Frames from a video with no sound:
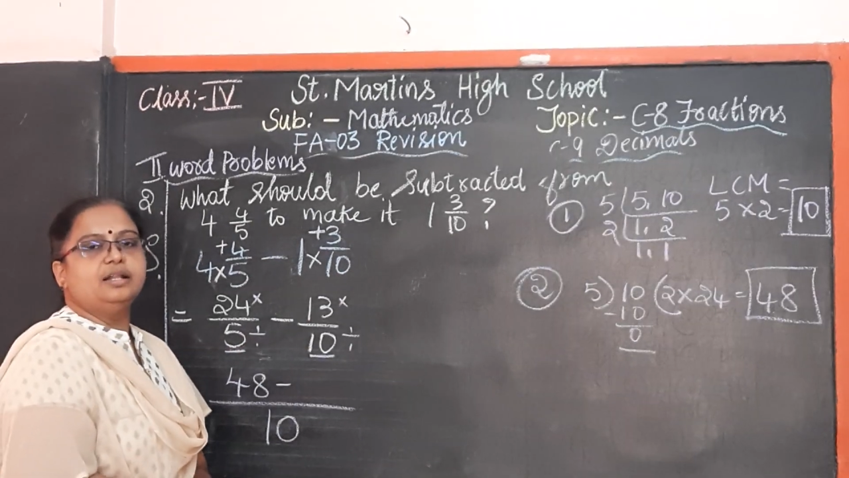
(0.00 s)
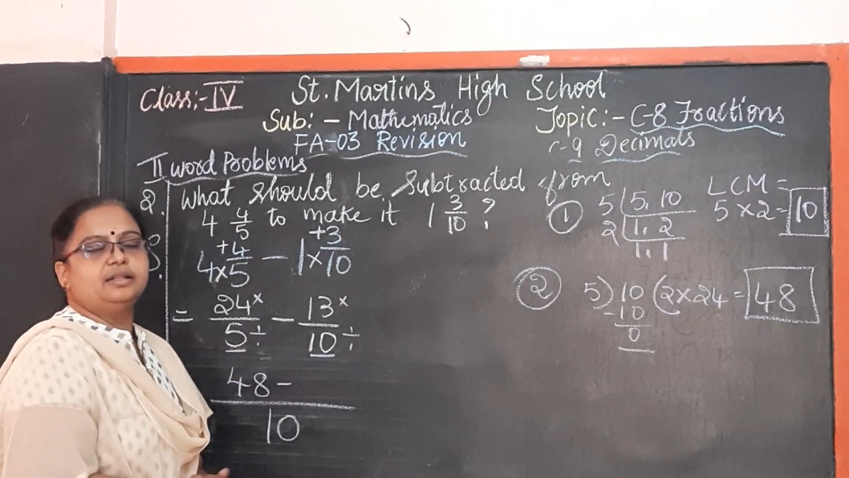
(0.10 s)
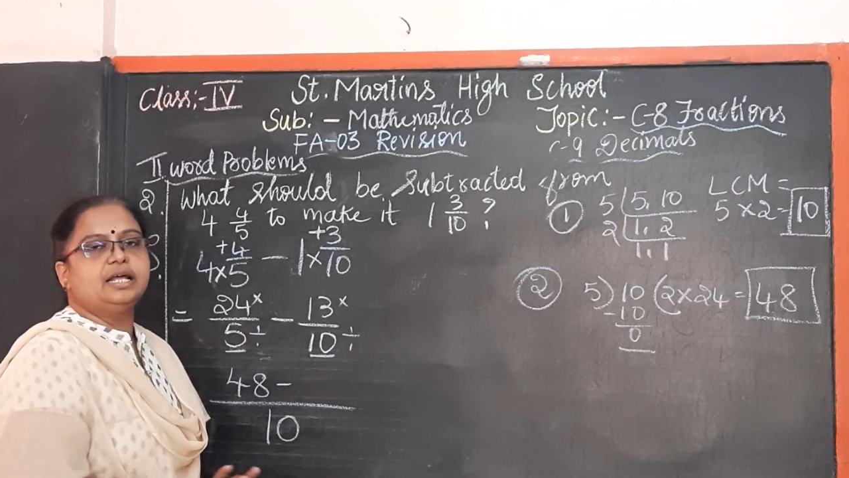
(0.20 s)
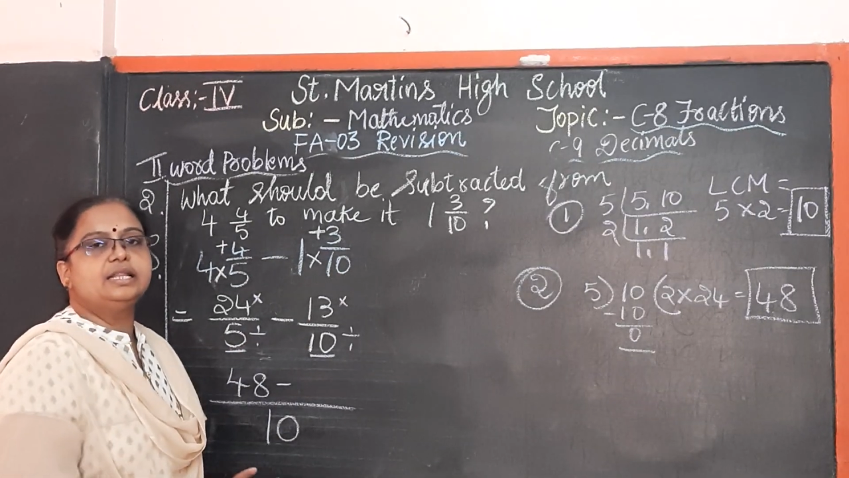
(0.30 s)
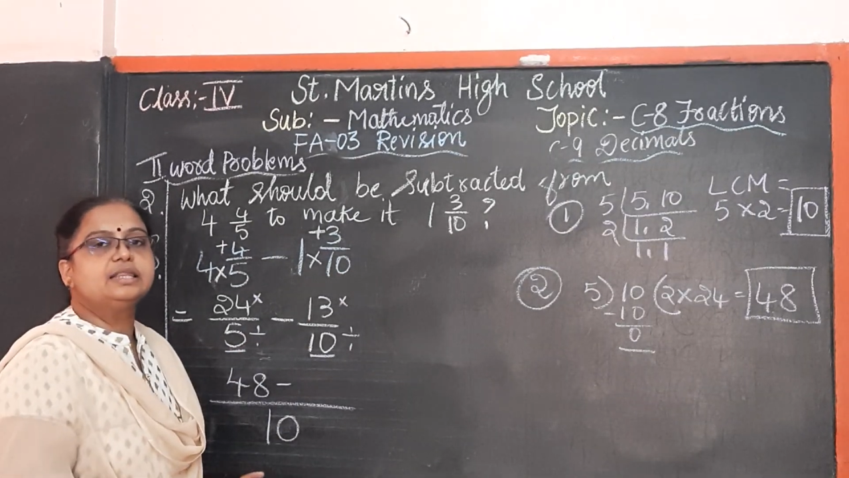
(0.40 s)

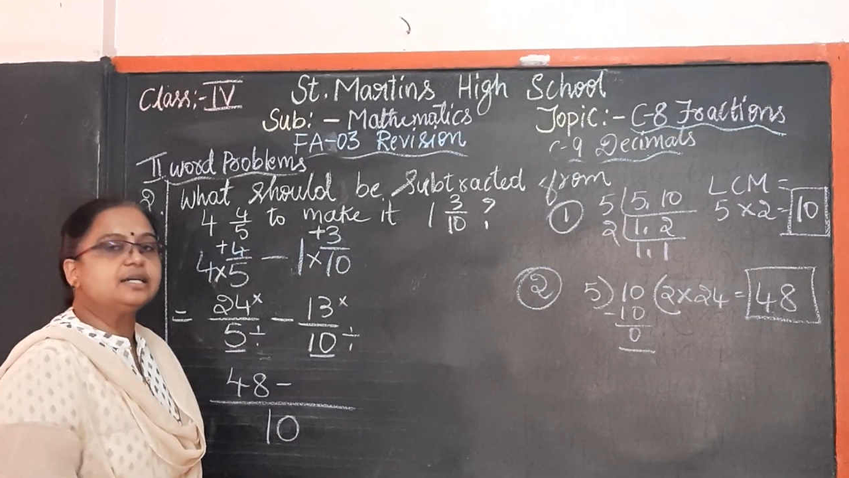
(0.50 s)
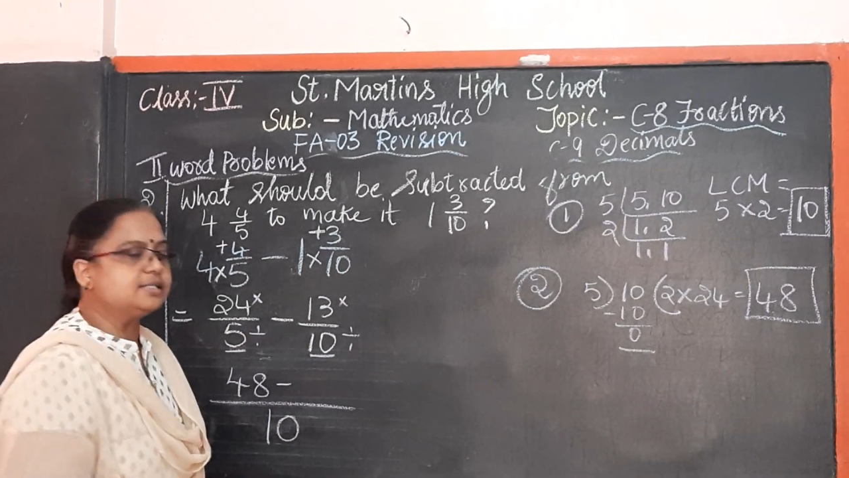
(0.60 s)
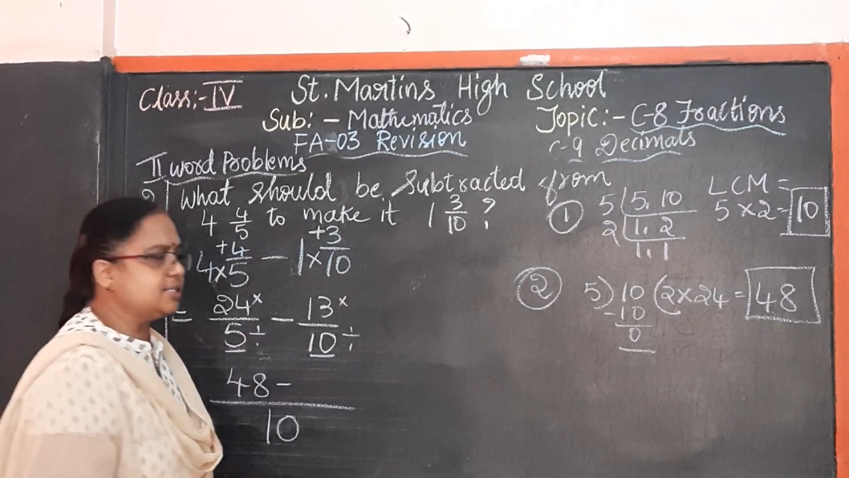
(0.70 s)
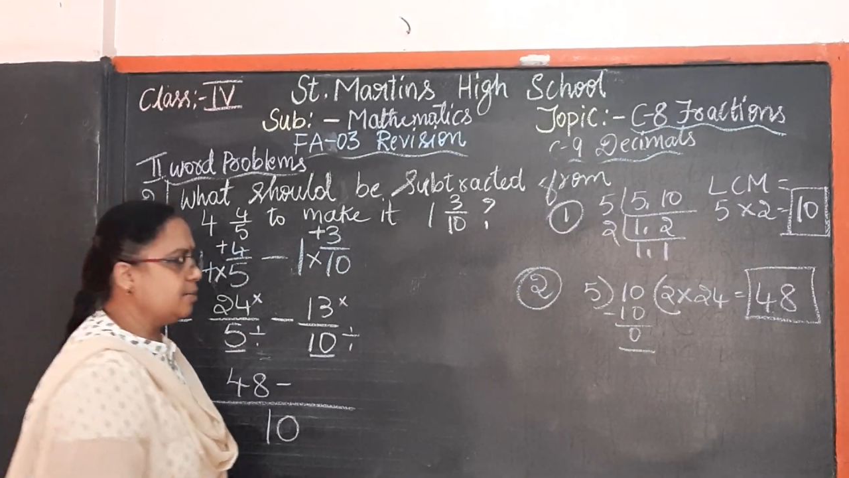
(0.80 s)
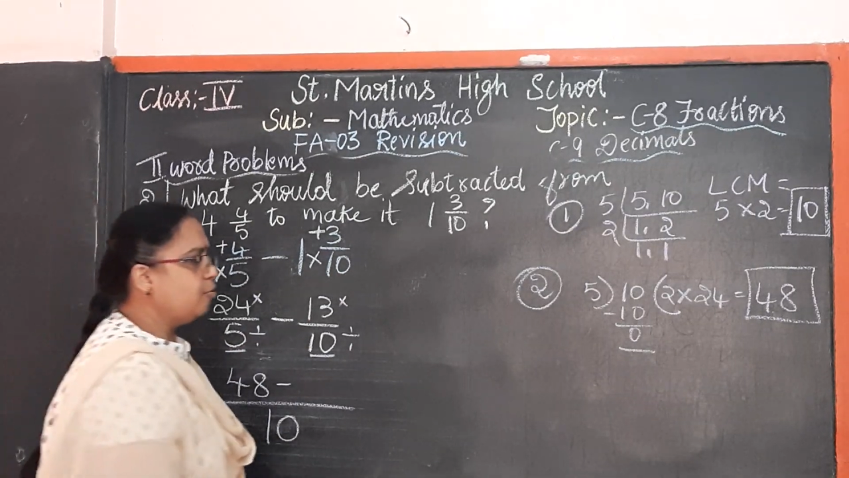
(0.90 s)
Then
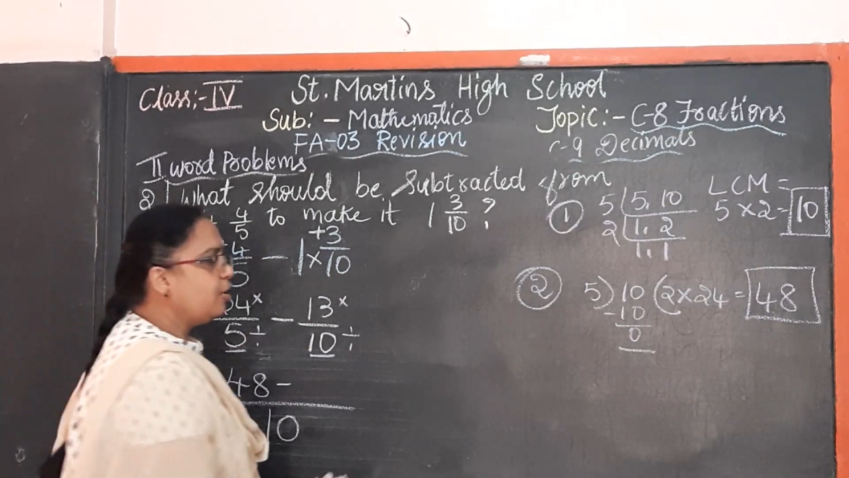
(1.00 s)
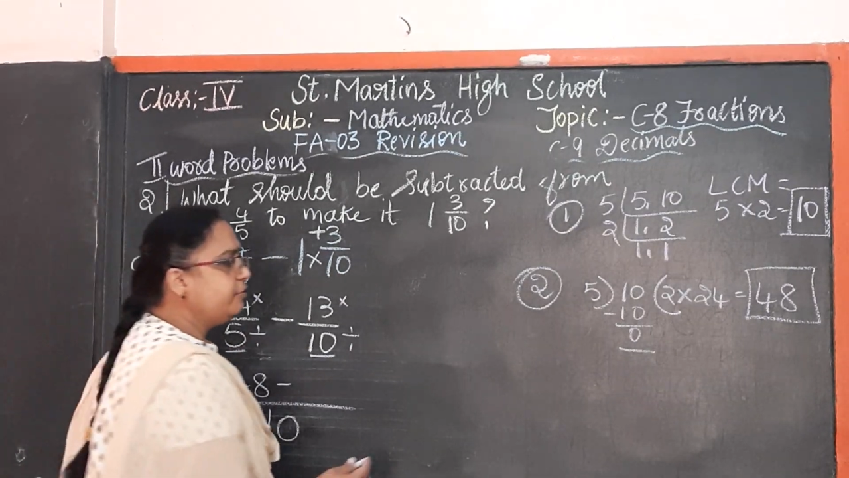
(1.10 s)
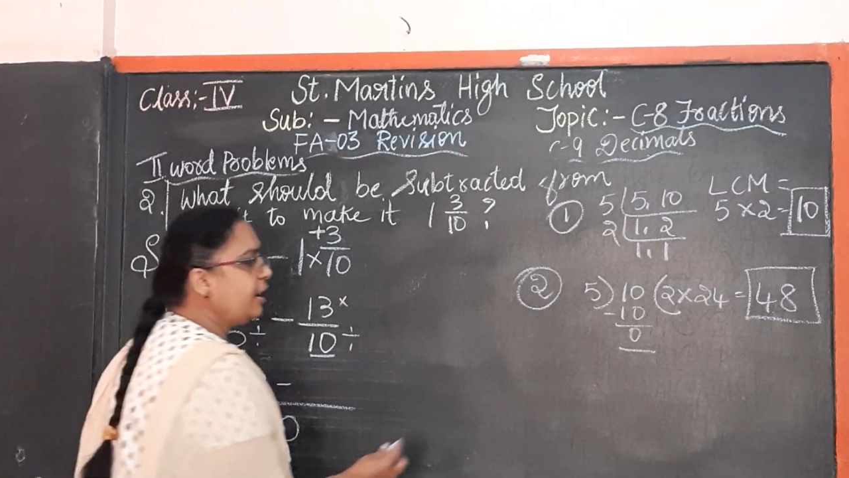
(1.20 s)
third step. What we